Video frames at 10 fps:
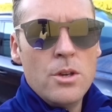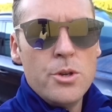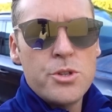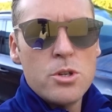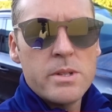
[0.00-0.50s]

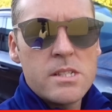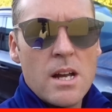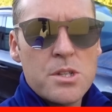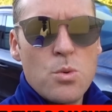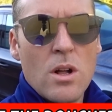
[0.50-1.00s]
YouTube, it's
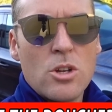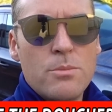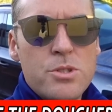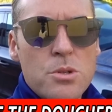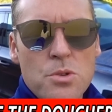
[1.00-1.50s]
Satch.
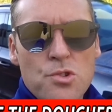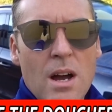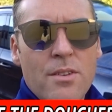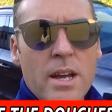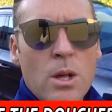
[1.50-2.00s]
Welcome to
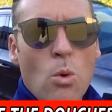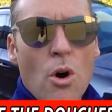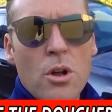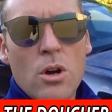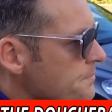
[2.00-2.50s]
Drive
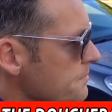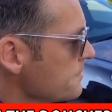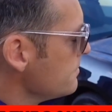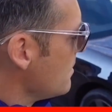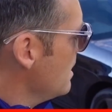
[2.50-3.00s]
81.
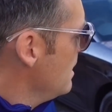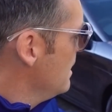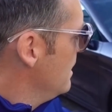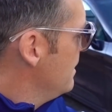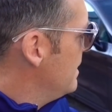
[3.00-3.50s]

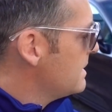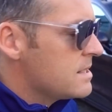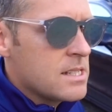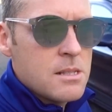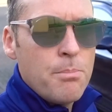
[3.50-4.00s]

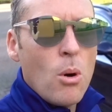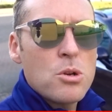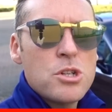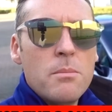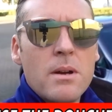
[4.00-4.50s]
This is the
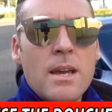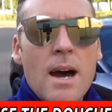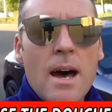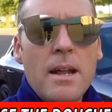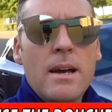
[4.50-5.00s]
Porsche
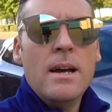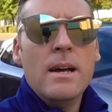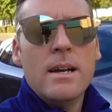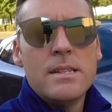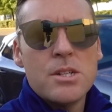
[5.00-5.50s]
Macan.
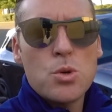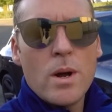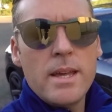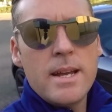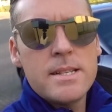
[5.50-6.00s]
It's a
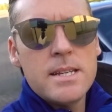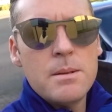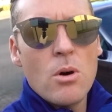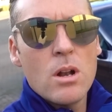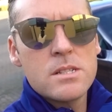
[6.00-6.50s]

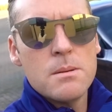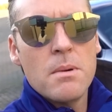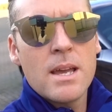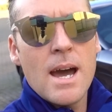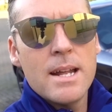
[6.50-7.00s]
2018 model. It's a
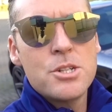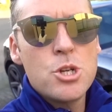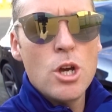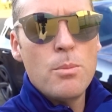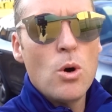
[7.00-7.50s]
Macan
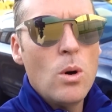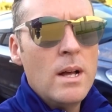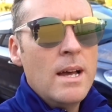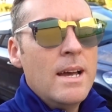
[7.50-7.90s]
Turbo.